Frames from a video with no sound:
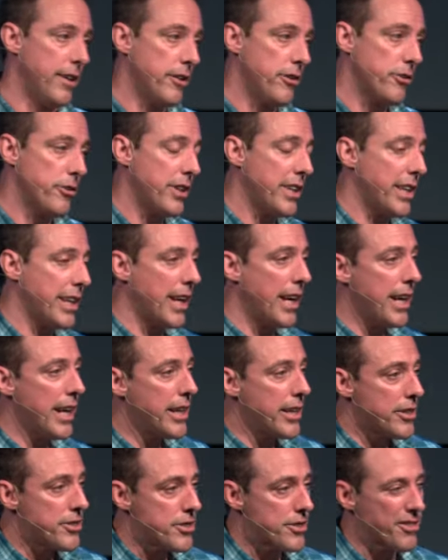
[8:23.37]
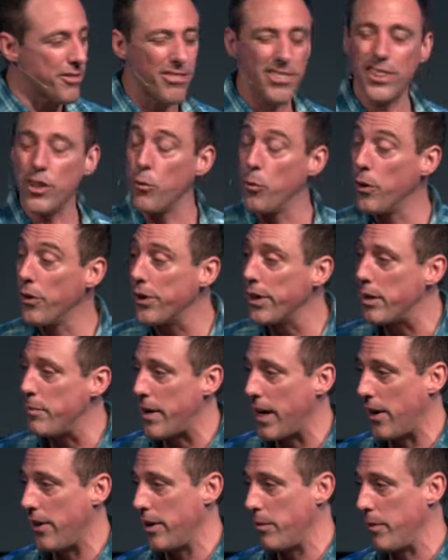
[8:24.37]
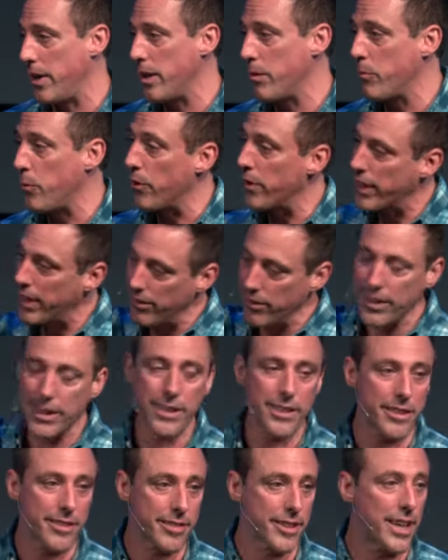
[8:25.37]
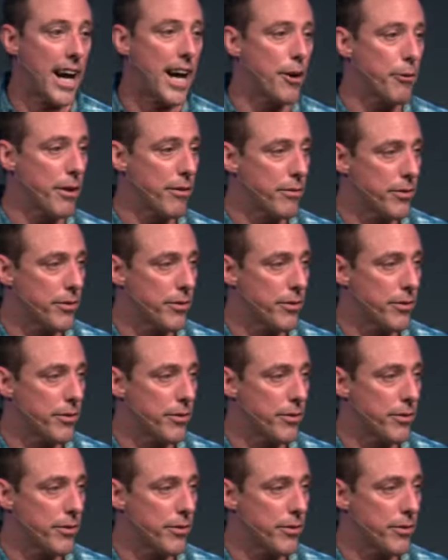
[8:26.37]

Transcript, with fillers: So King Achish isn't really worried about him anymore. Get rid of this guy. We have